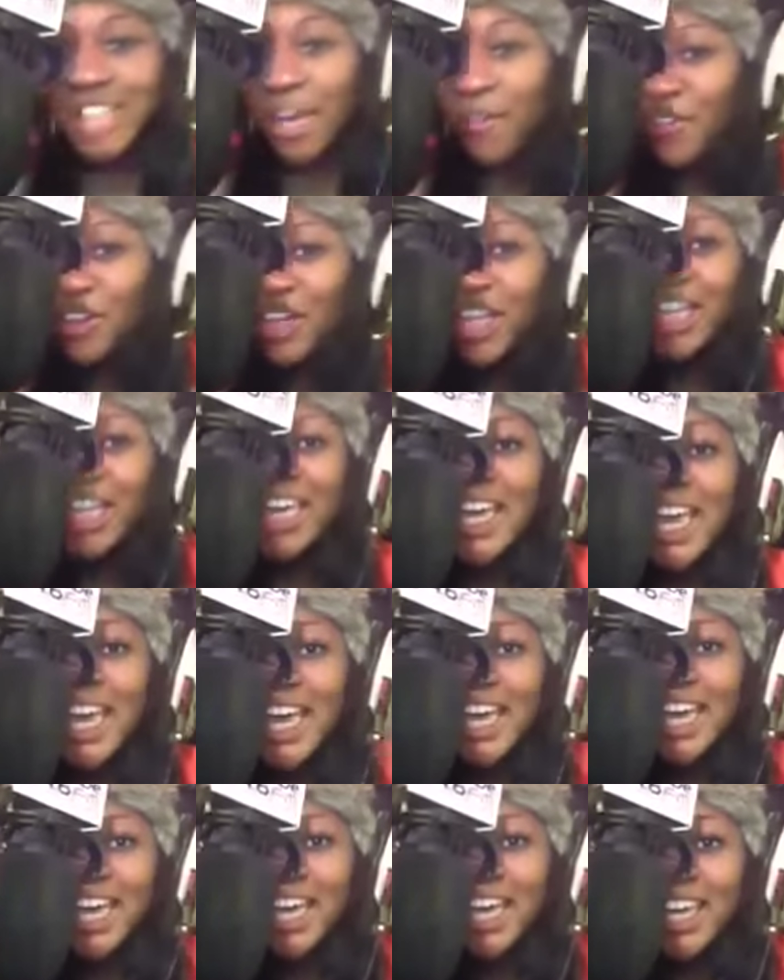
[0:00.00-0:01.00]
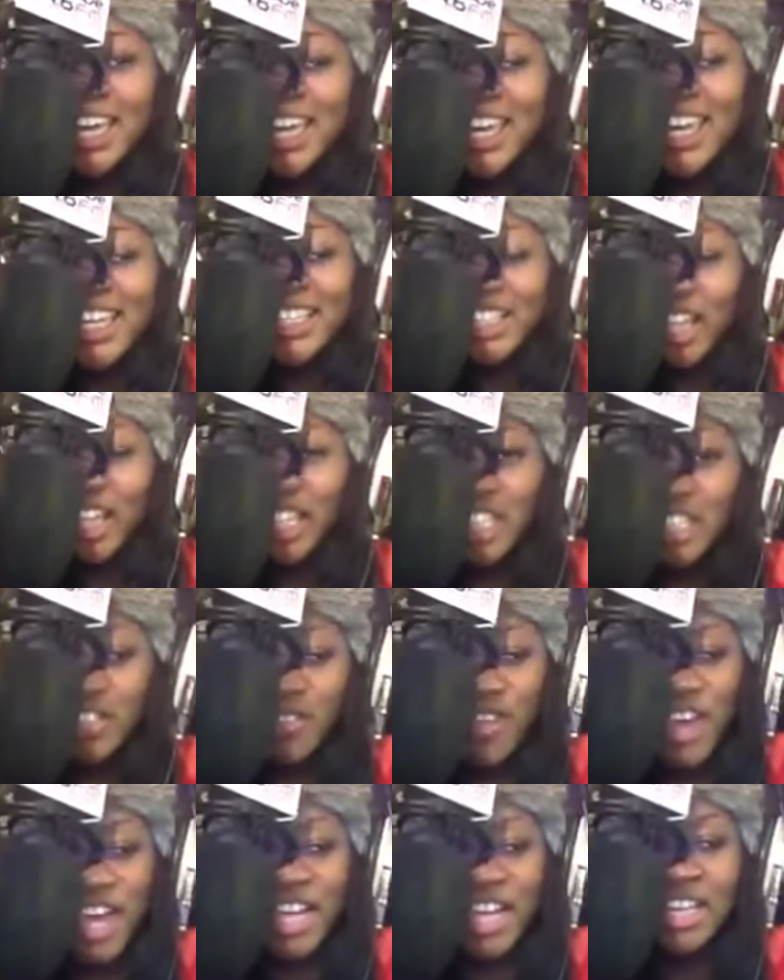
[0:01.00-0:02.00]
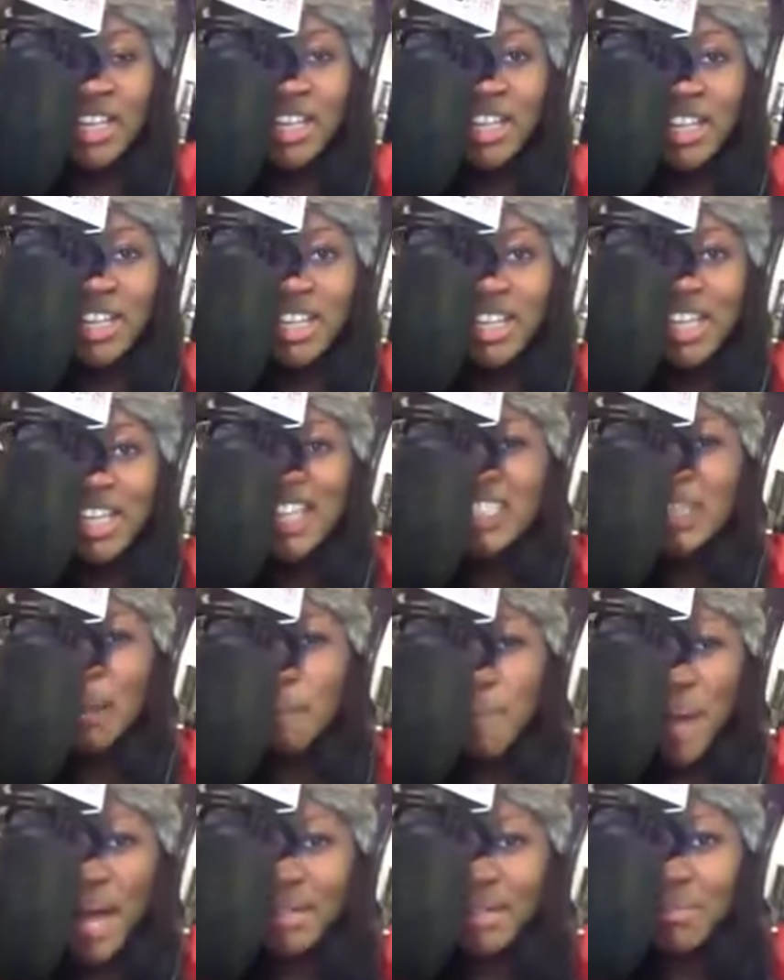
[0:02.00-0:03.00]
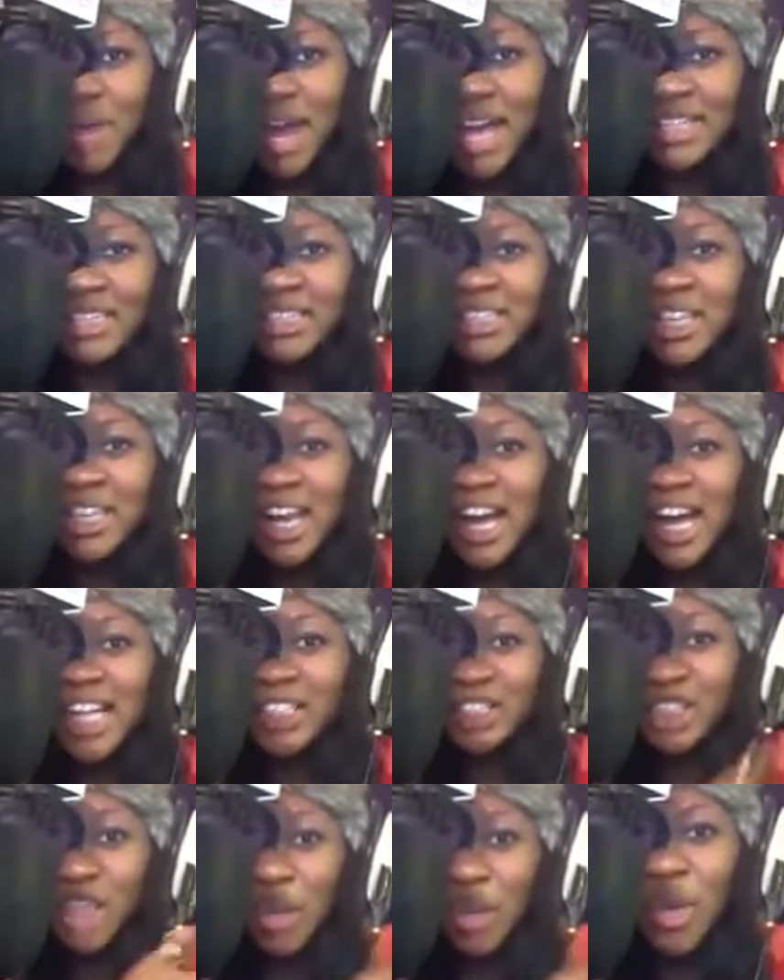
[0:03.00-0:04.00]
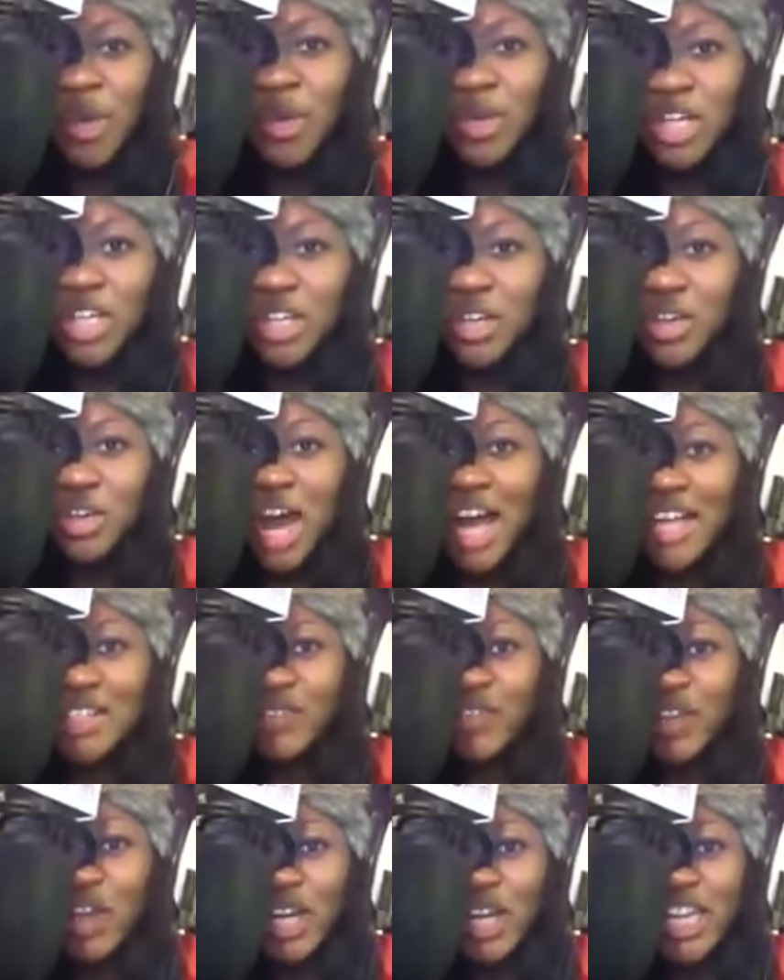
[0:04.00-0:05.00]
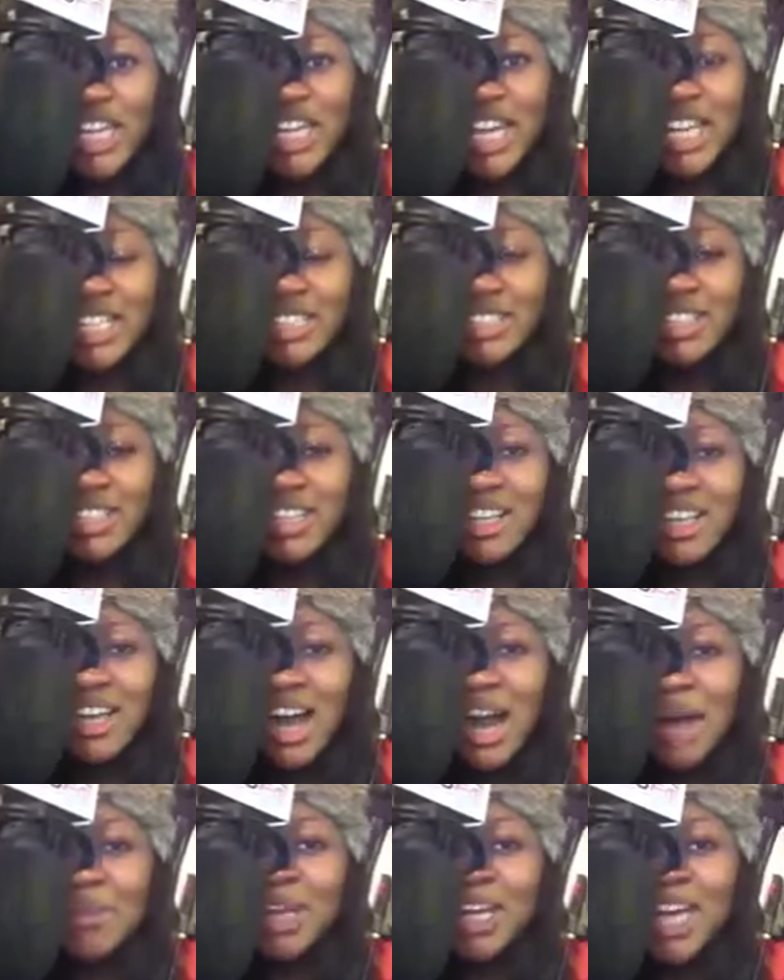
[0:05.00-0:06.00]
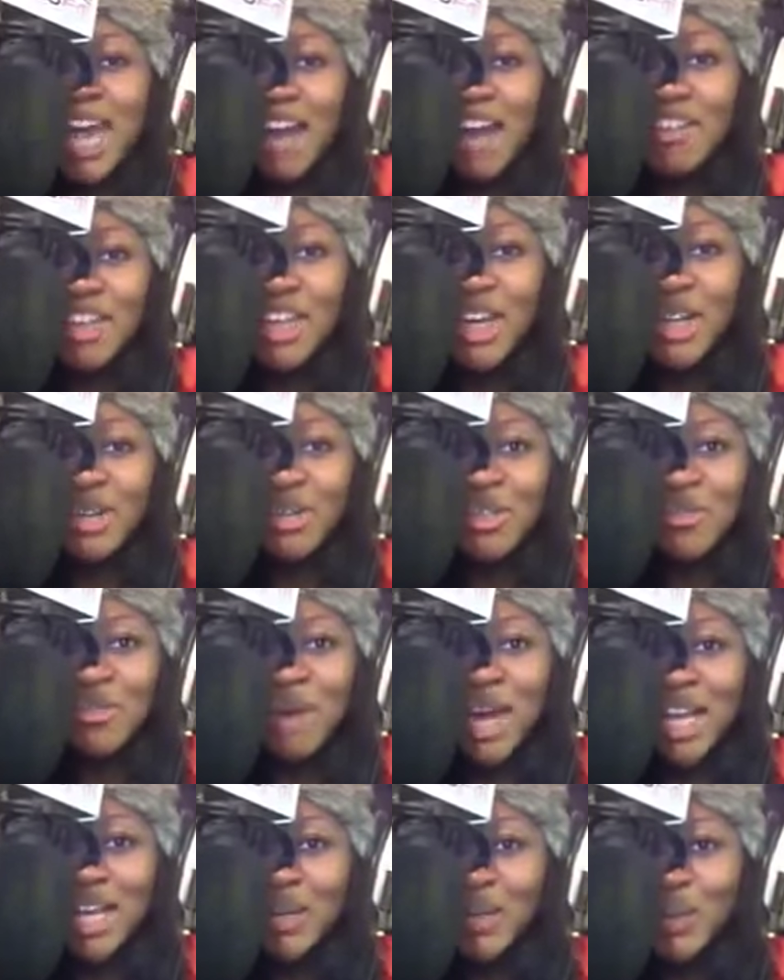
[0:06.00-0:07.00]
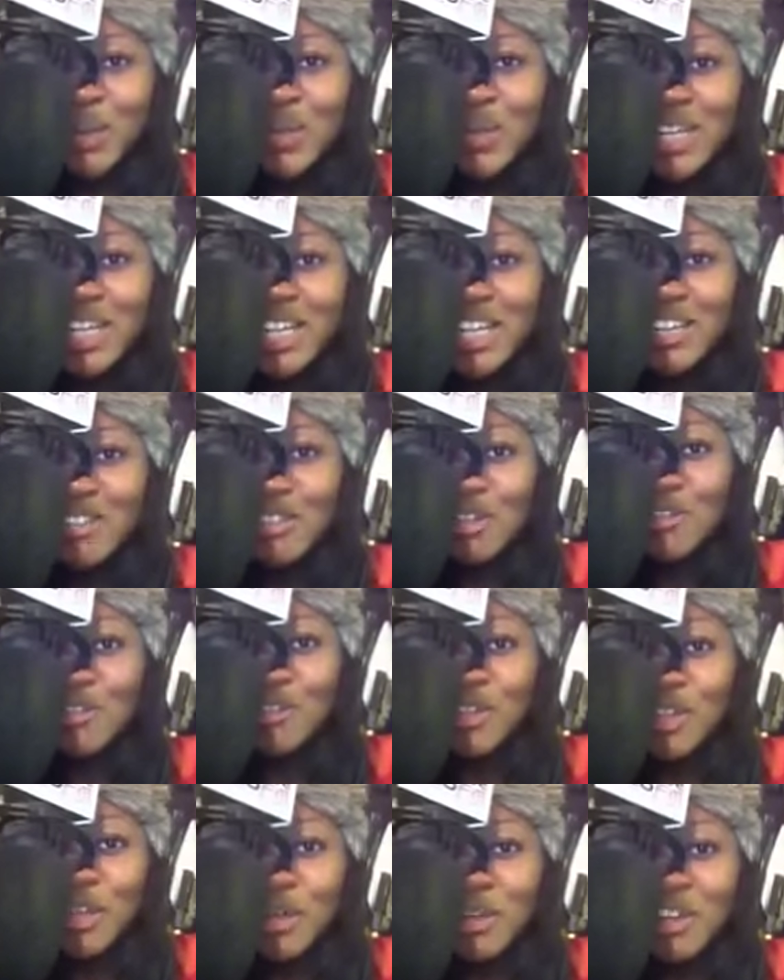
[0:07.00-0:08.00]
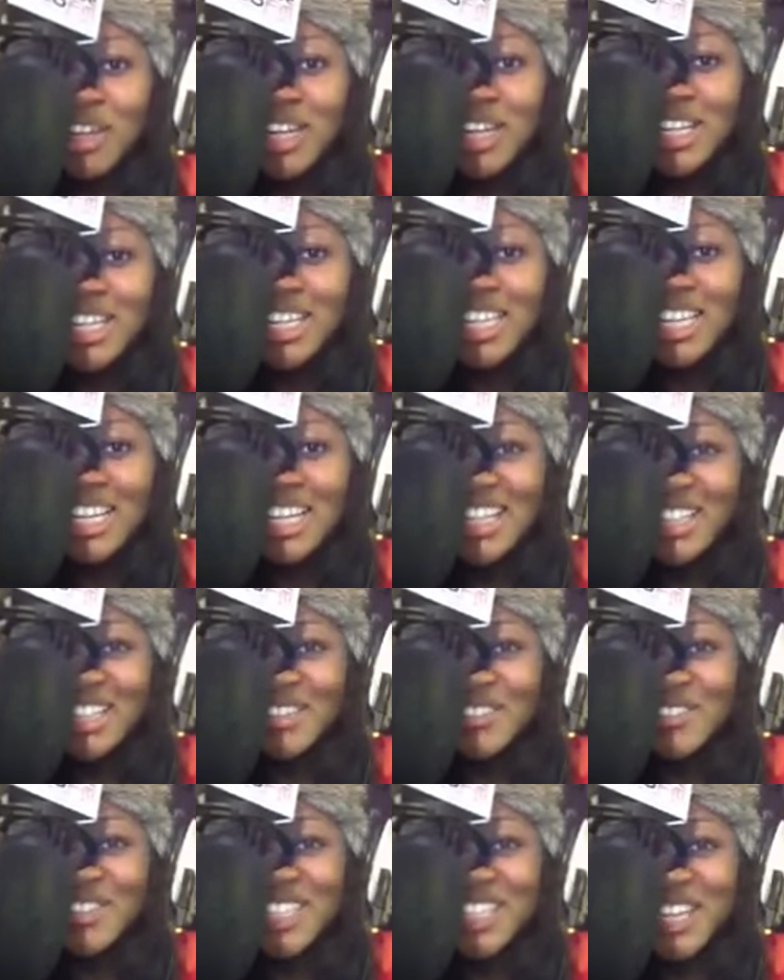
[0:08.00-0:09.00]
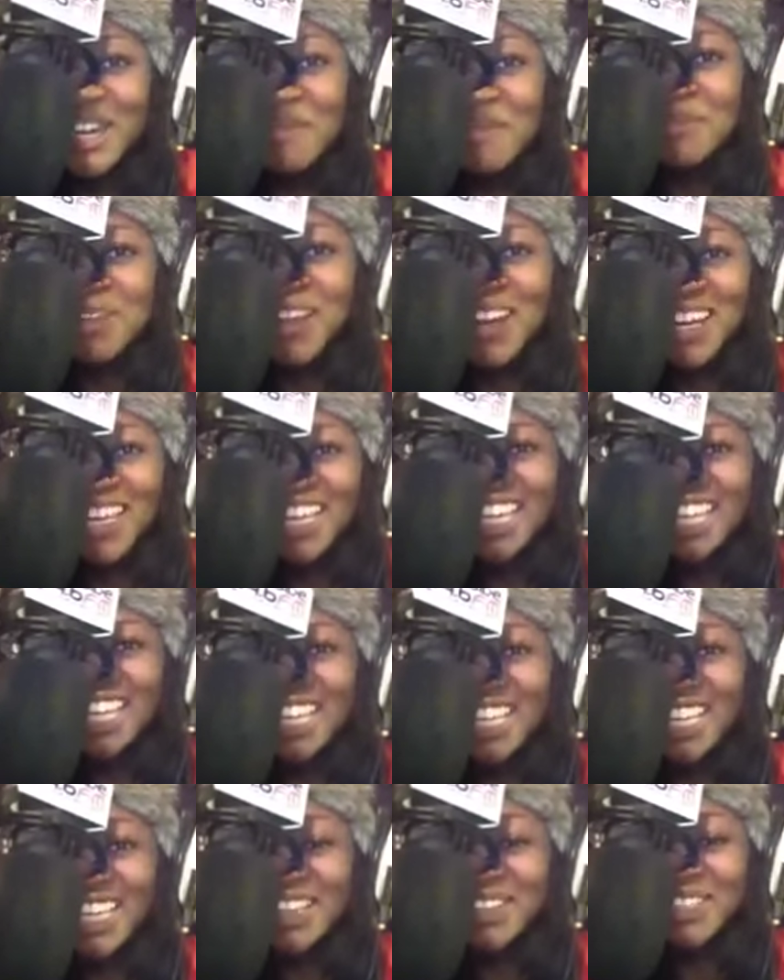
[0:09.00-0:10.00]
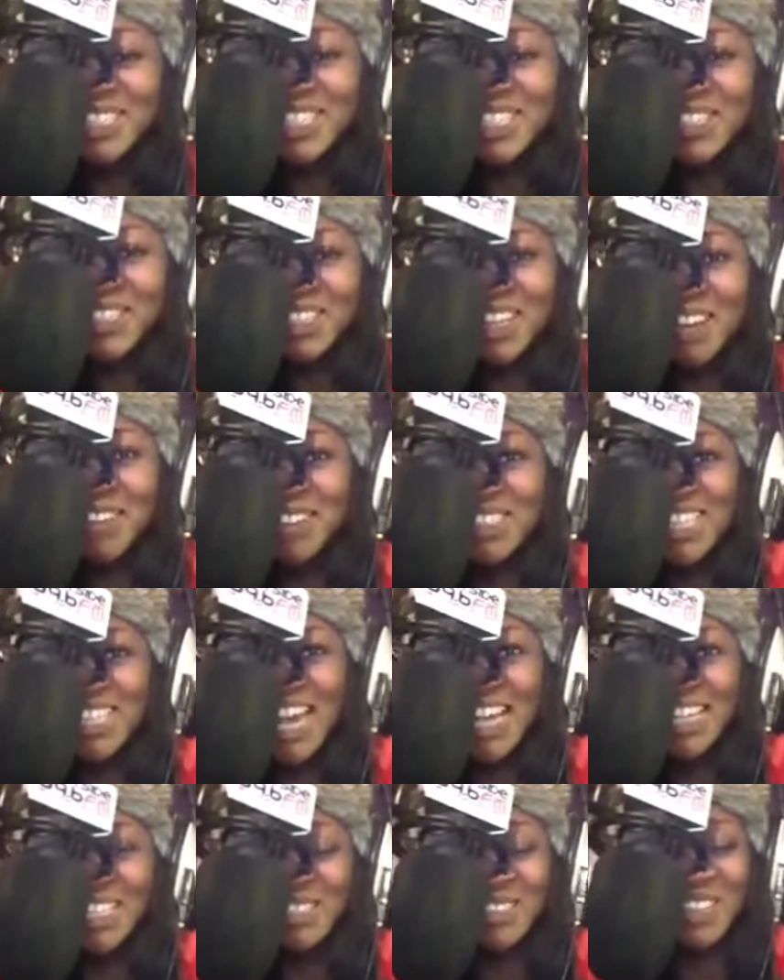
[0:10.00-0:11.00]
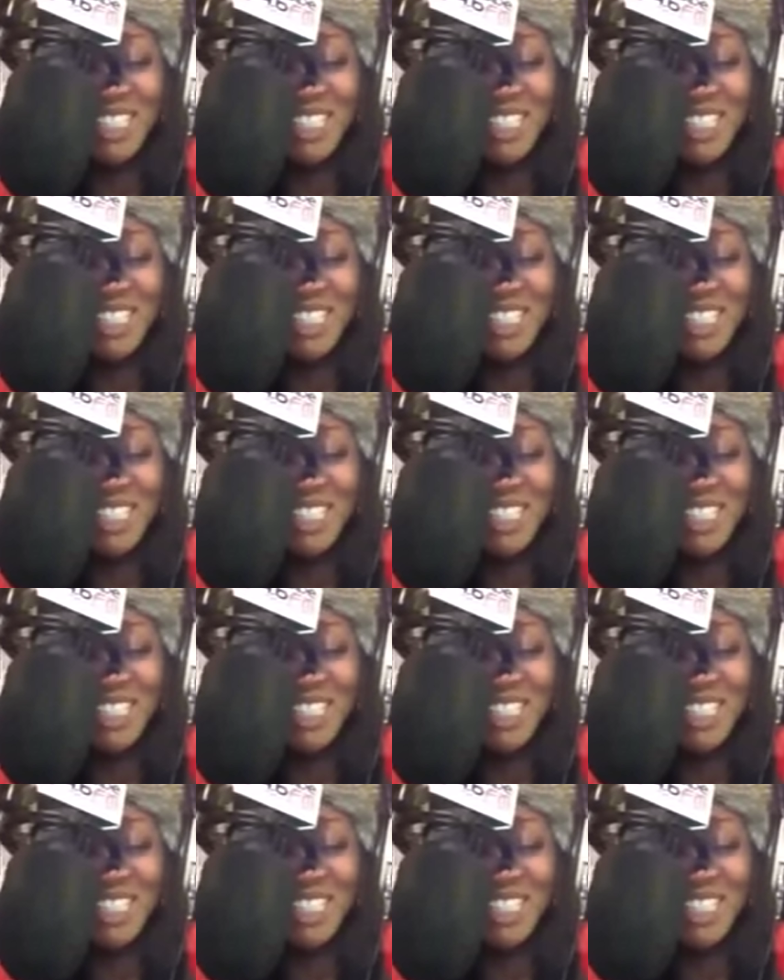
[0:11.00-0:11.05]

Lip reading: Definitely. He done his thing. He's a bad man. And so are all of you guys for locking in. I'm going to carry on with my little review on the video blog. See you on the other side. It's